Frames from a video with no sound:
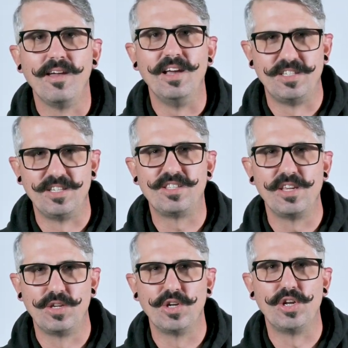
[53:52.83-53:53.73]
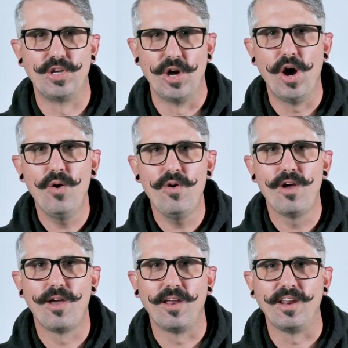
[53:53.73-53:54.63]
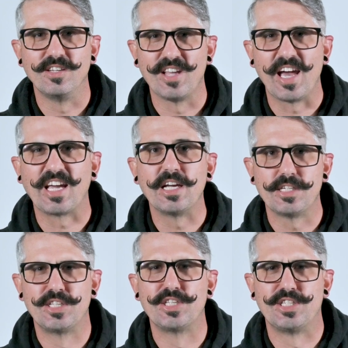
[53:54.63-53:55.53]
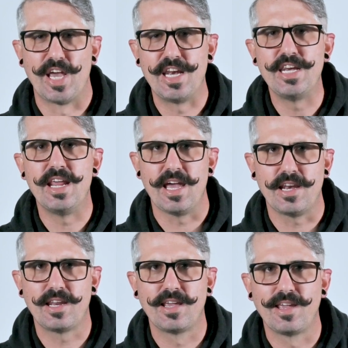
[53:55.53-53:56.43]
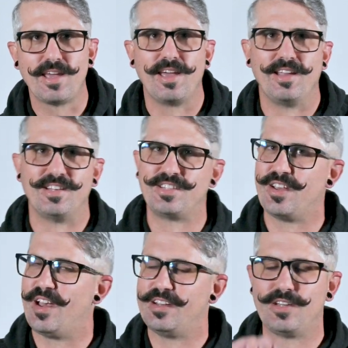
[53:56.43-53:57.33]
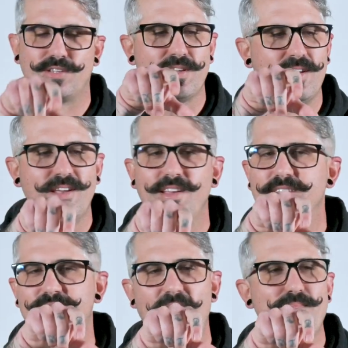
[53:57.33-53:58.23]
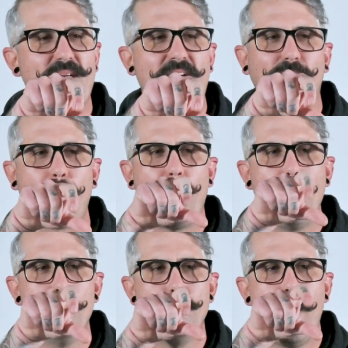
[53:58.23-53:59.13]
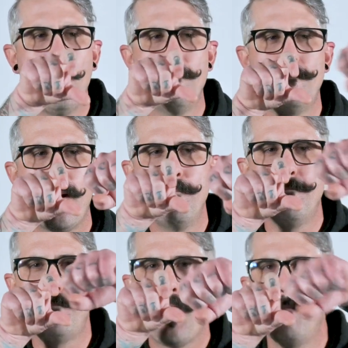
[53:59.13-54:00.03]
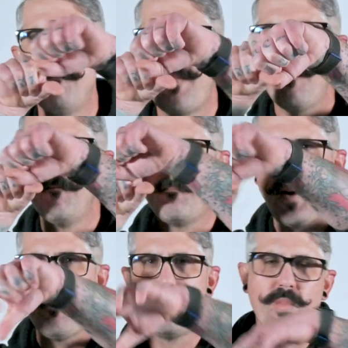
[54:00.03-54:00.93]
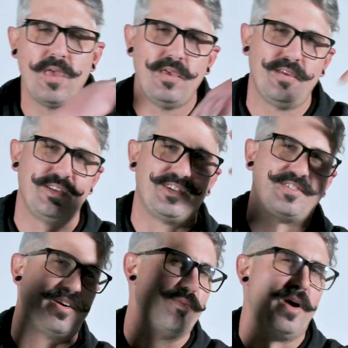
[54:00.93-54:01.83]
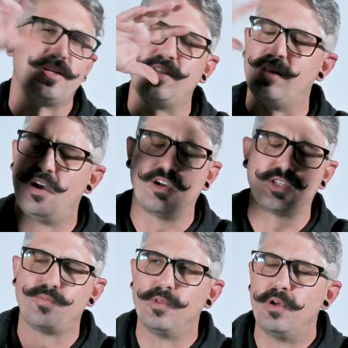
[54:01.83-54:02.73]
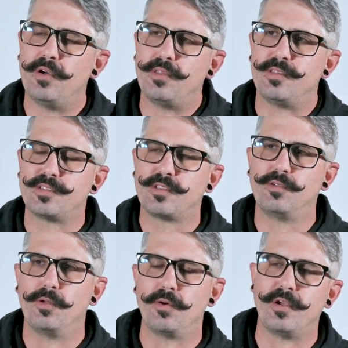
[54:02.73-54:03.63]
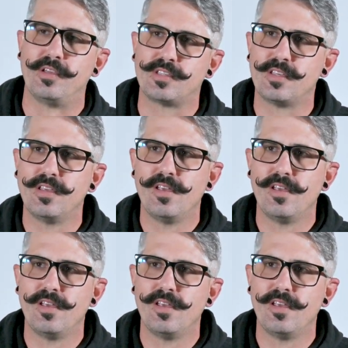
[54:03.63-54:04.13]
is this thing good to go? And he's like, send it. And so I just sat back, boom, boom, boom, boom, boom, boom, and just started watching it all explode in this glorious,